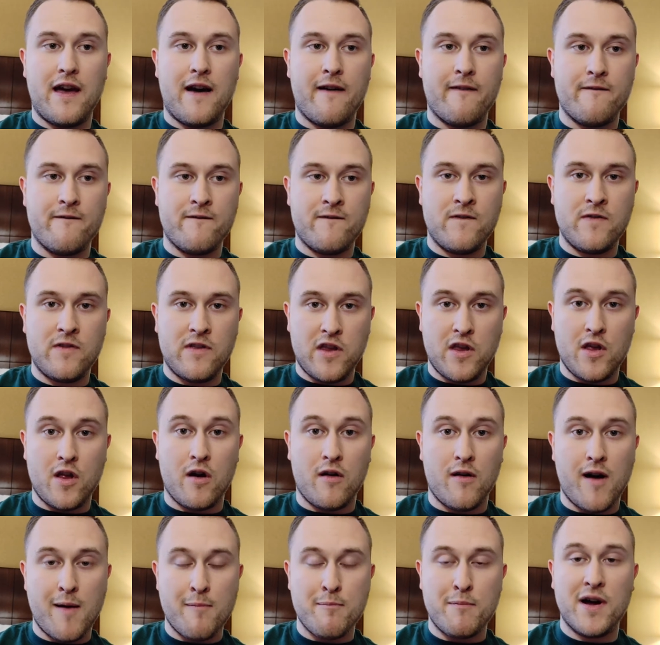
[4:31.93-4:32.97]

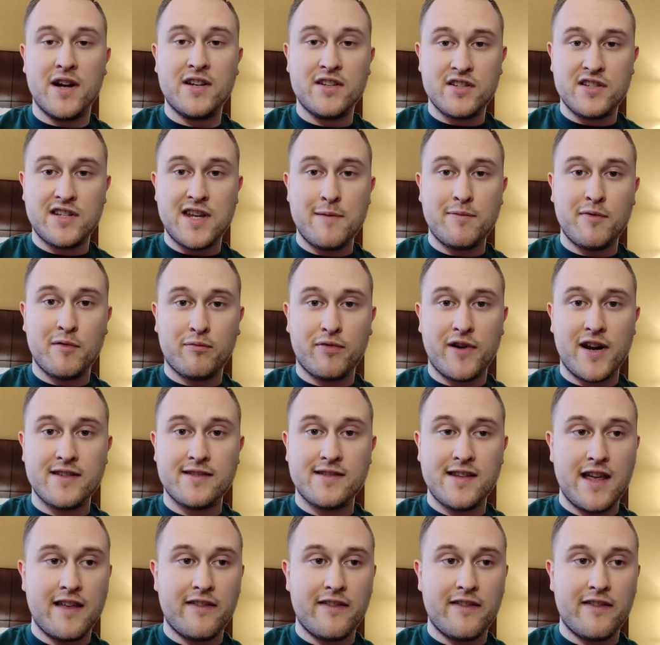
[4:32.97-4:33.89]
a much cheaper price